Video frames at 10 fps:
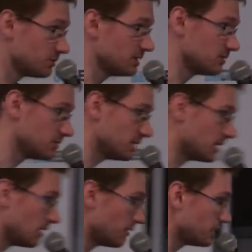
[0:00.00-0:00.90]
we need to
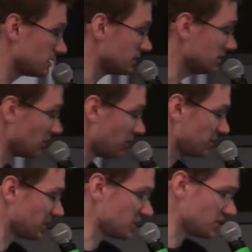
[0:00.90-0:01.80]
declare it in our
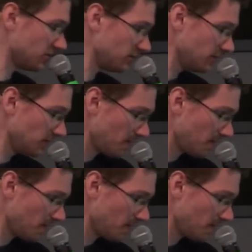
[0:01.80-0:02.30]
application.